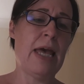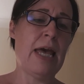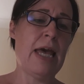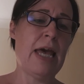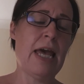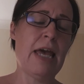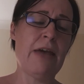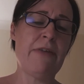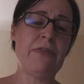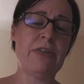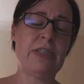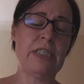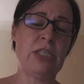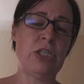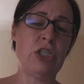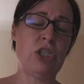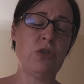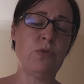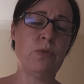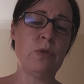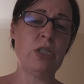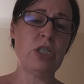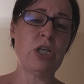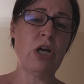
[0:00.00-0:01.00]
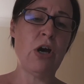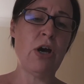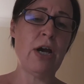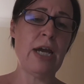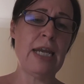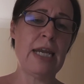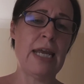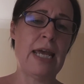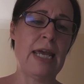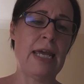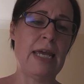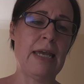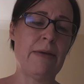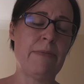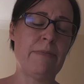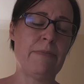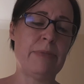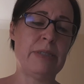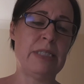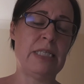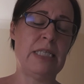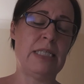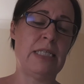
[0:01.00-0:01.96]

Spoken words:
ever since you were tiny," Mrs.